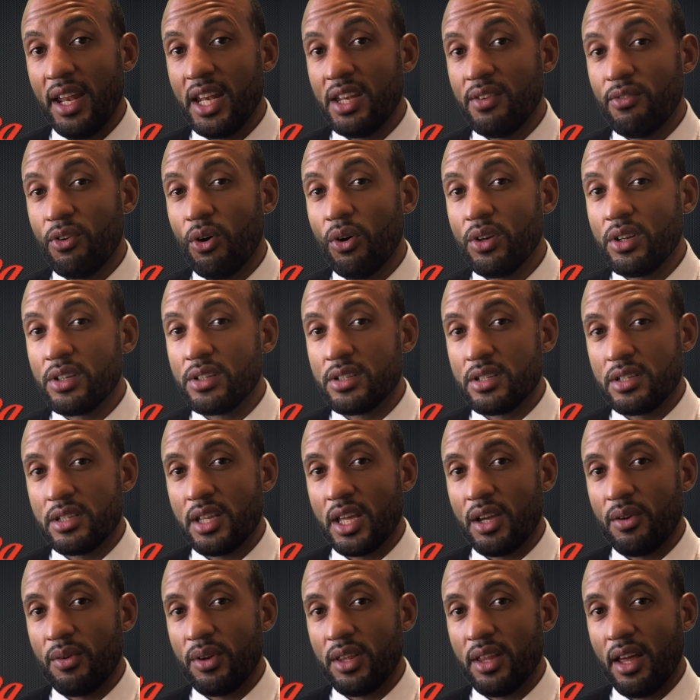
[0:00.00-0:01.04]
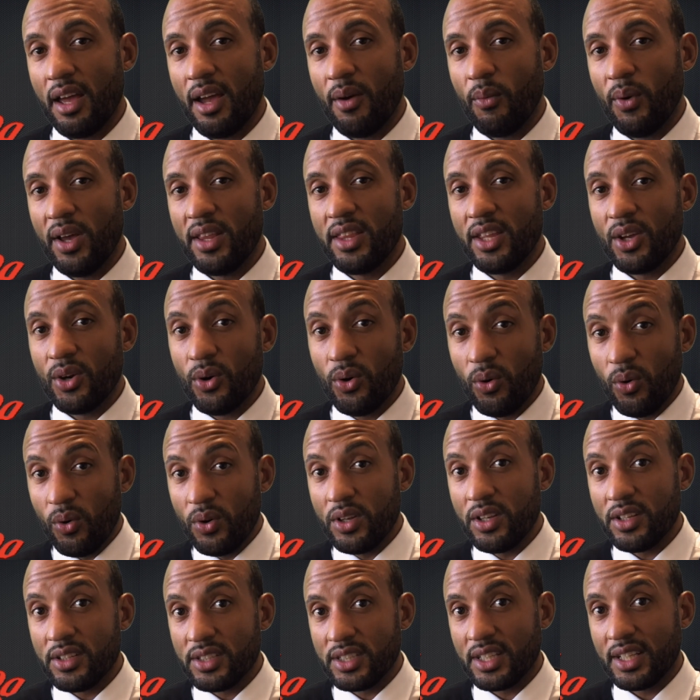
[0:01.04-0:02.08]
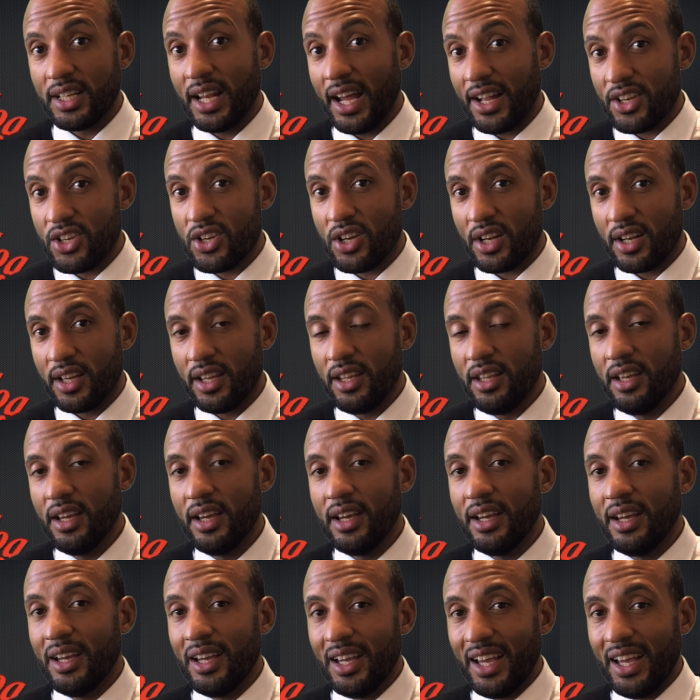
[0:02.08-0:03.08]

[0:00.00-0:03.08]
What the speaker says: end of audience theory there, where the audience can actually,